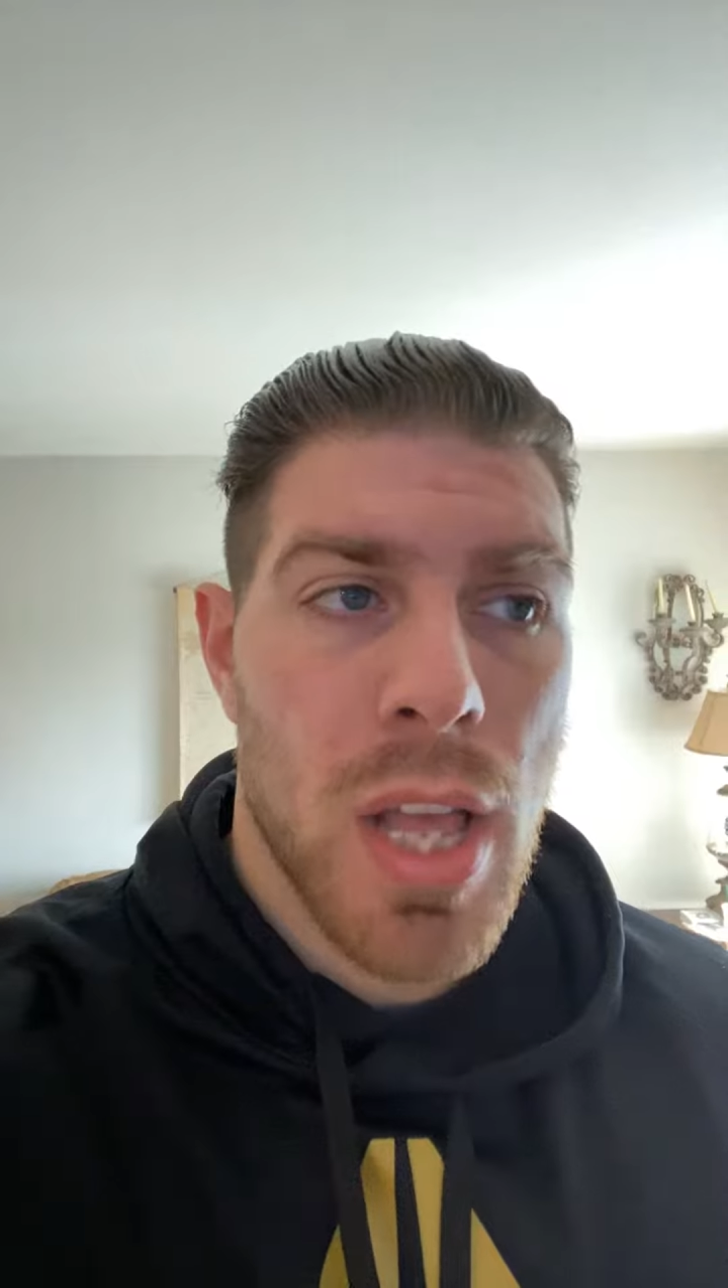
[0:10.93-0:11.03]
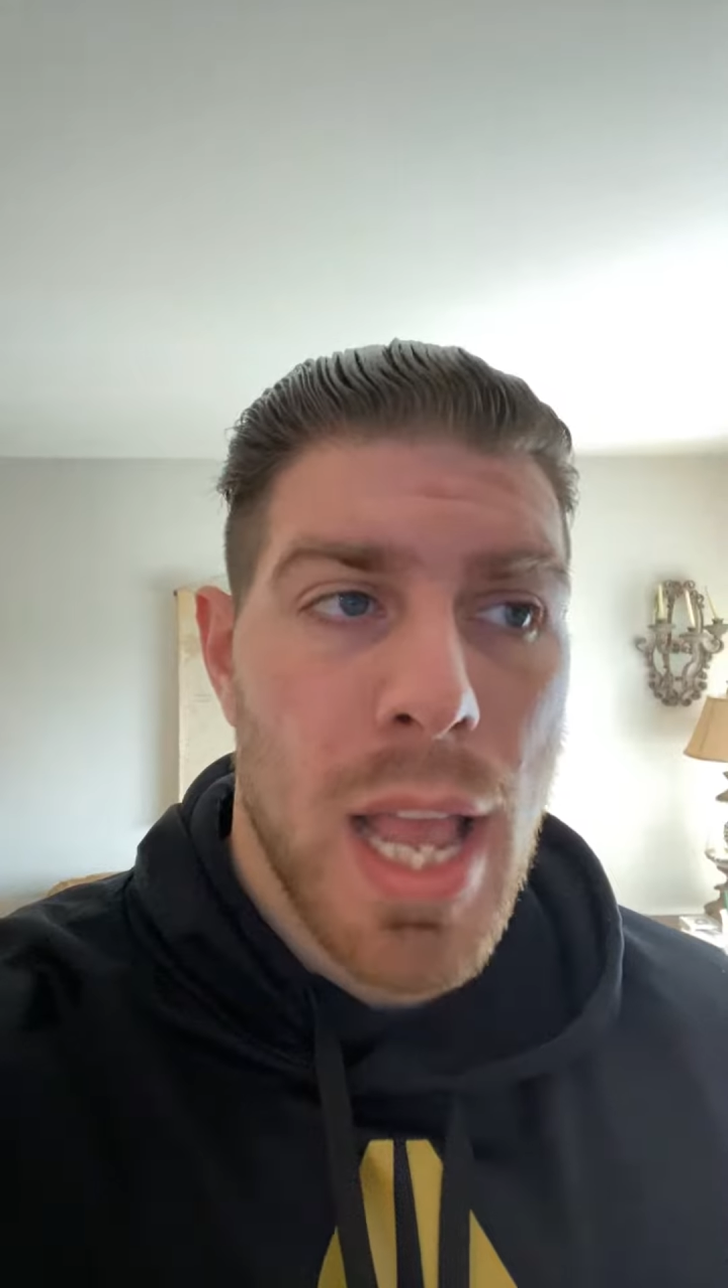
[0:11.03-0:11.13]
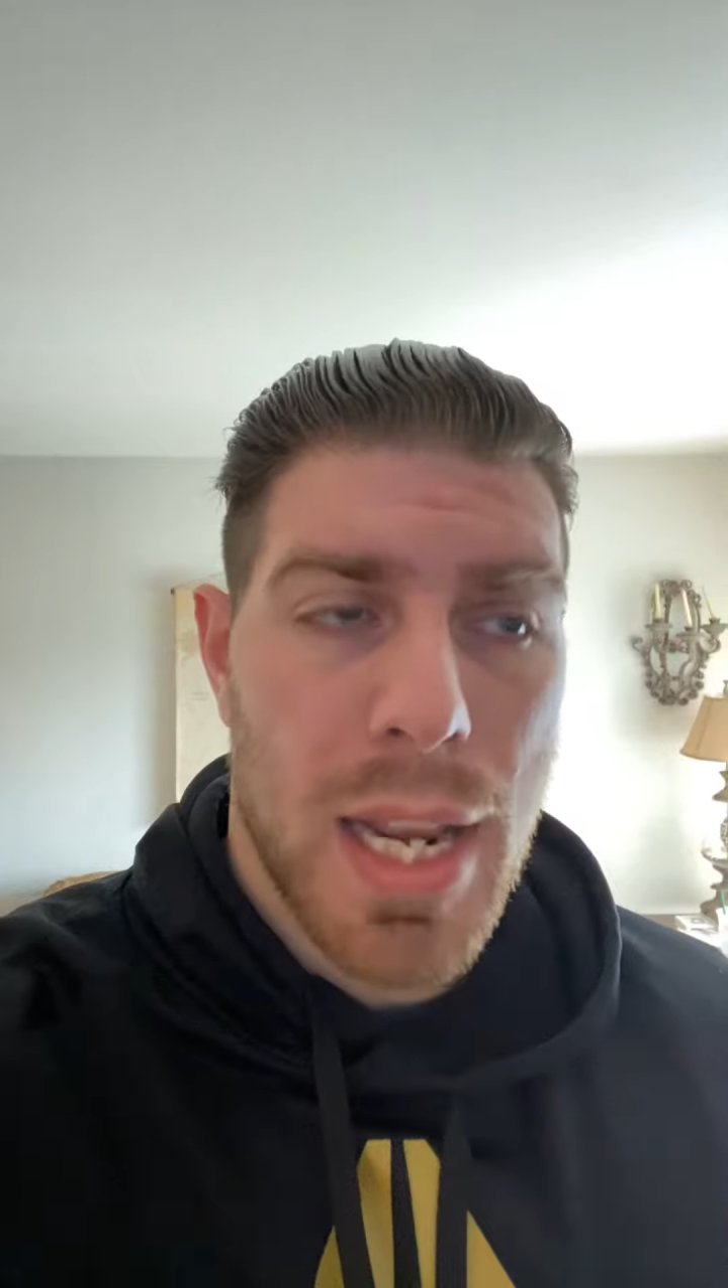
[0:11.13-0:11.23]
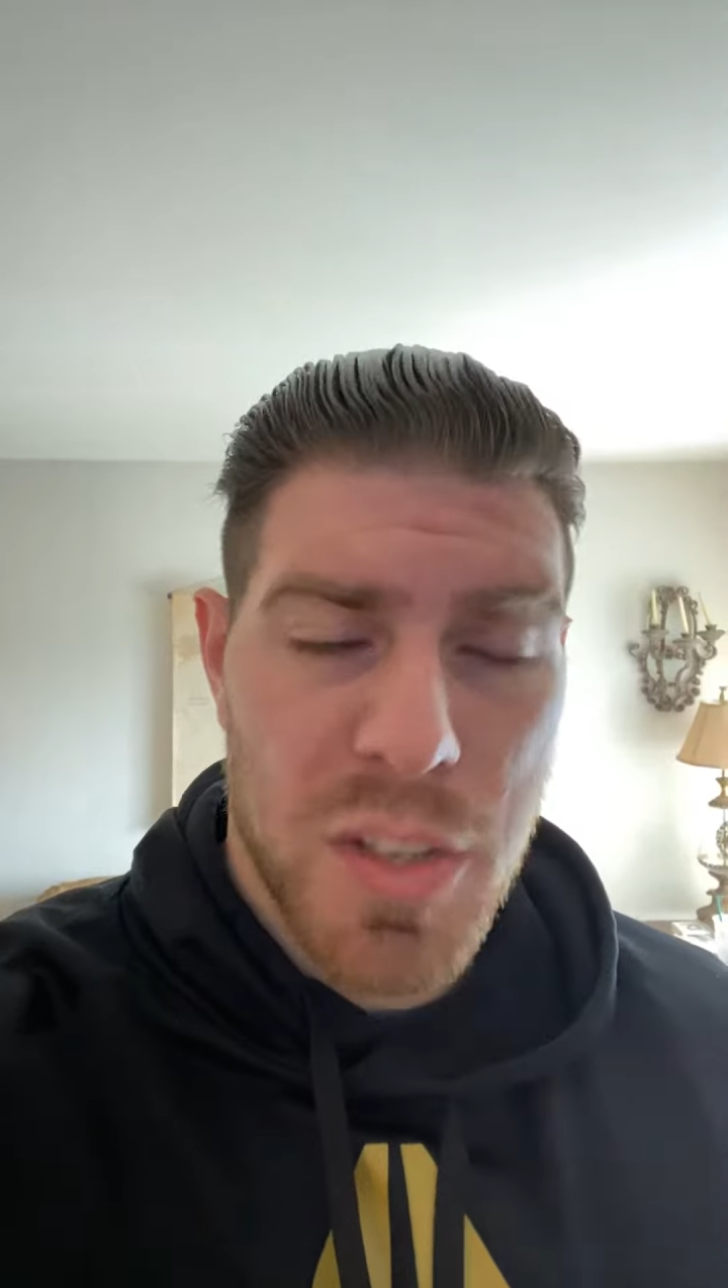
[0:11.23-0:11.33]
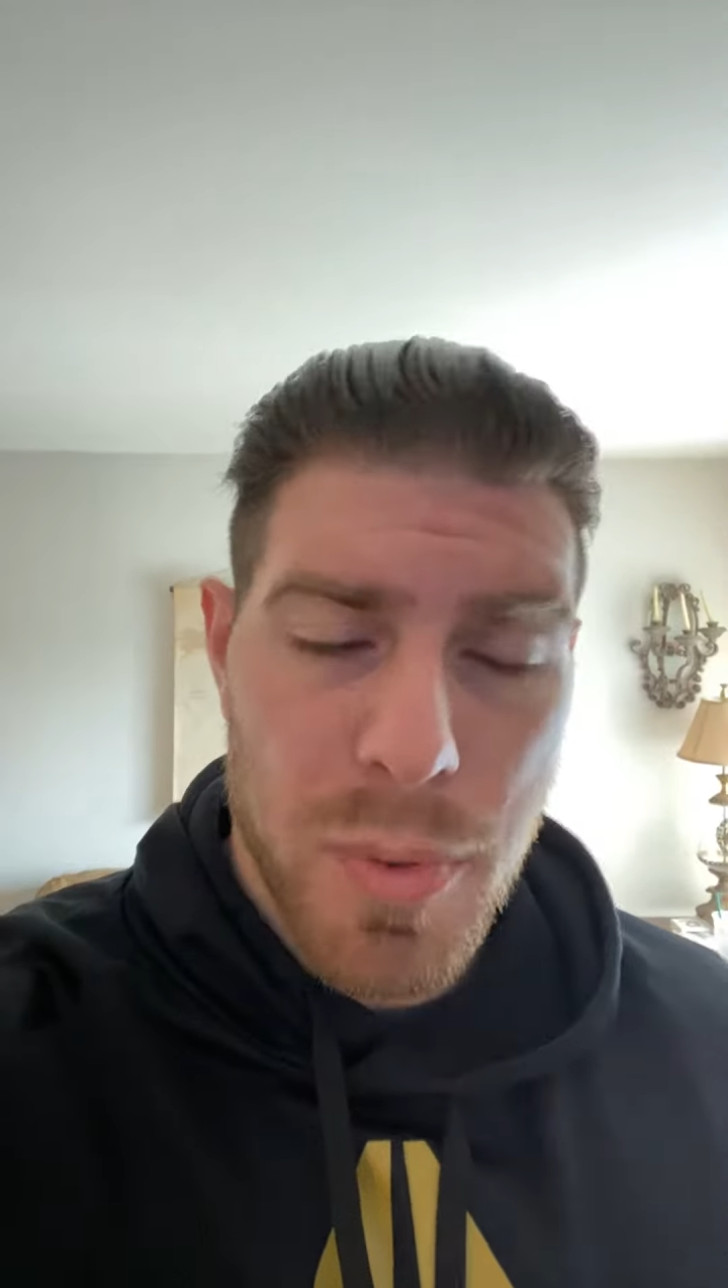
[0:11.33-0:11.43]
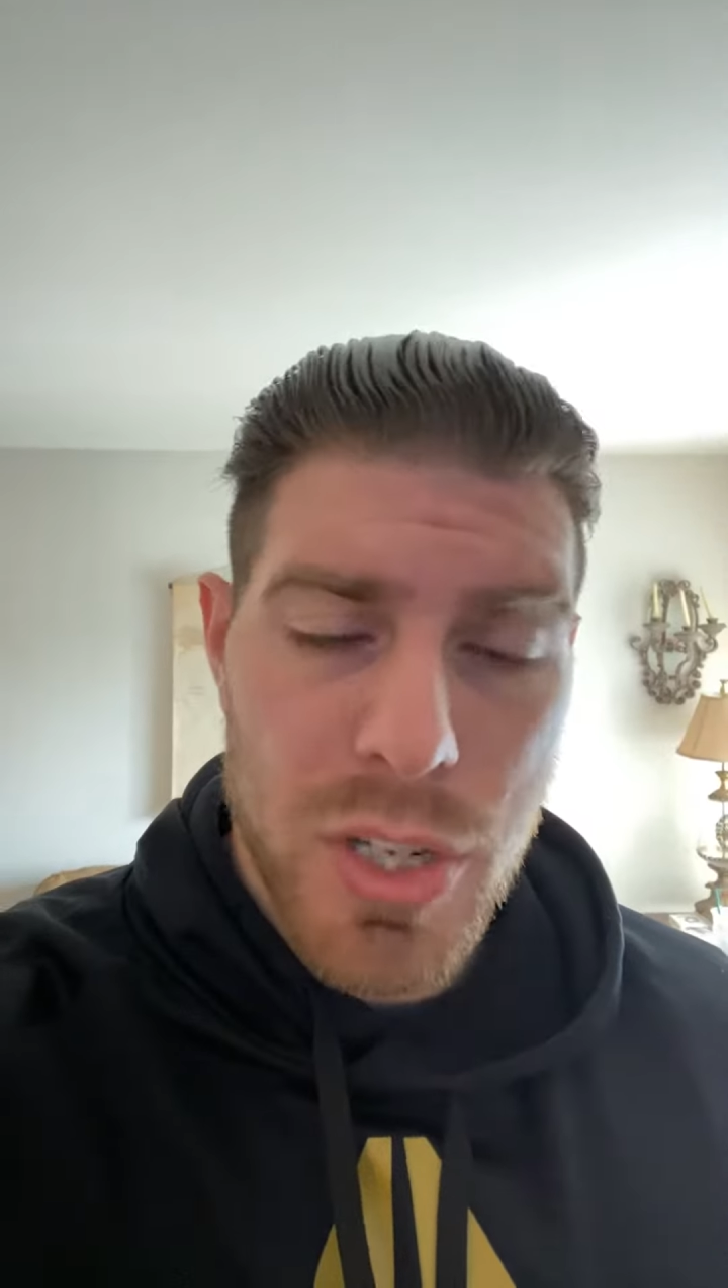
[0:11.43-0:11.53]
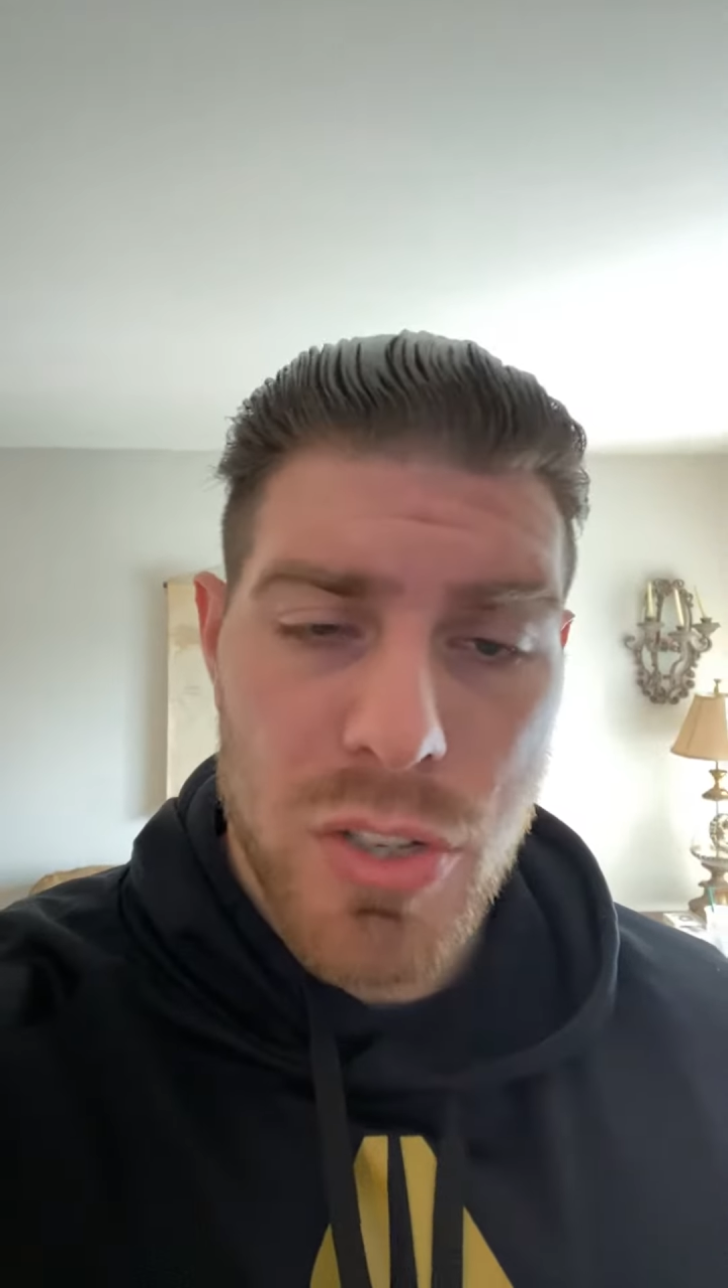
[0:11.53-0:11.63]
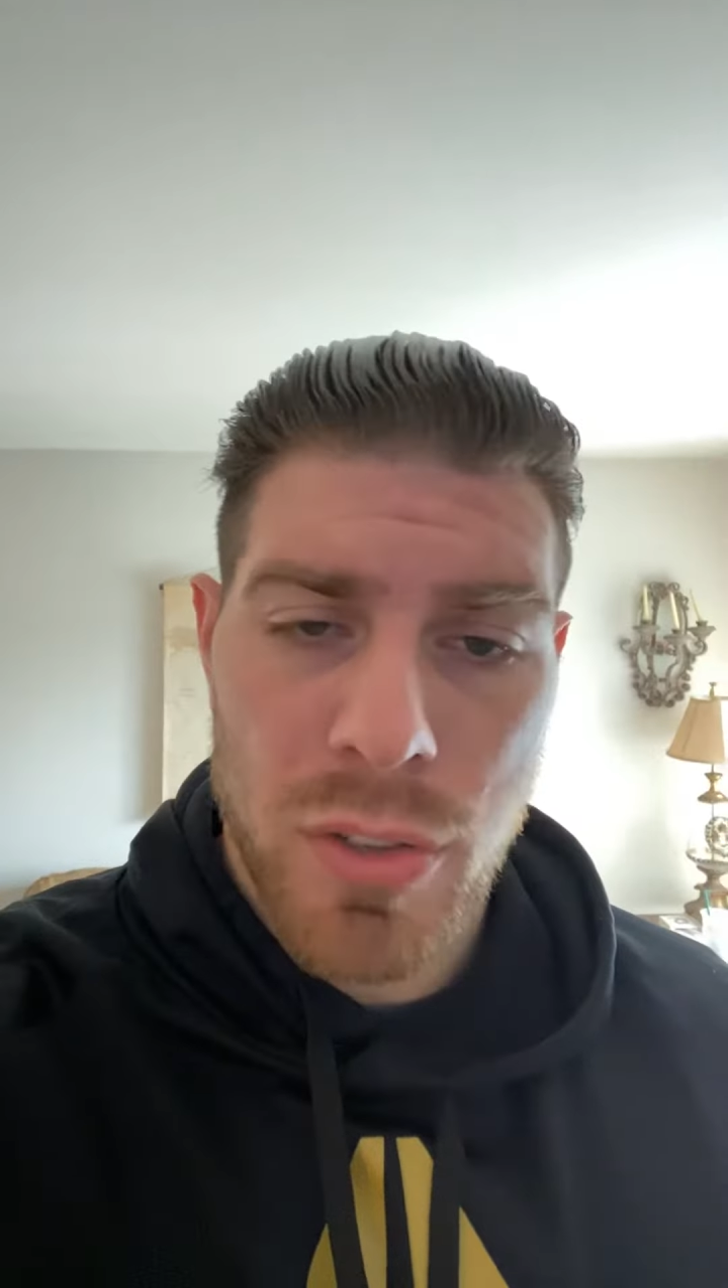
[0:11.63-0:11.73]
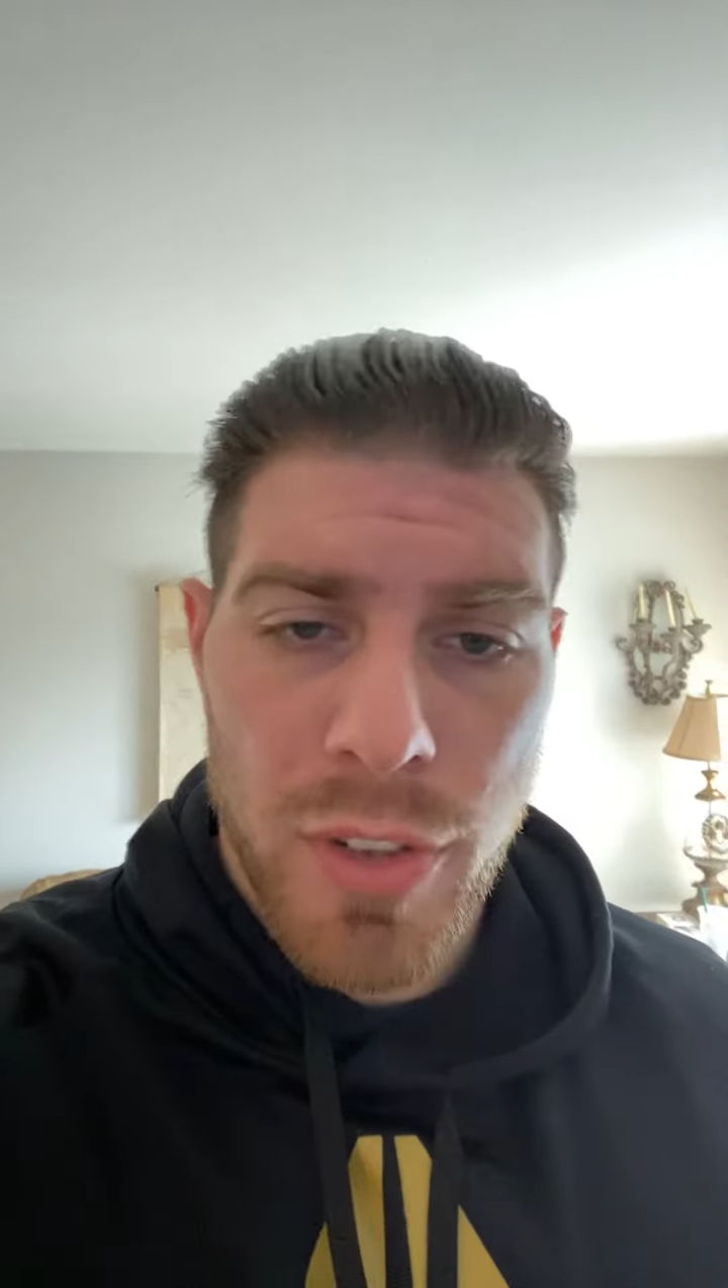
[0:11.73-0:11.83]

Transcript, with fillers: and inspirational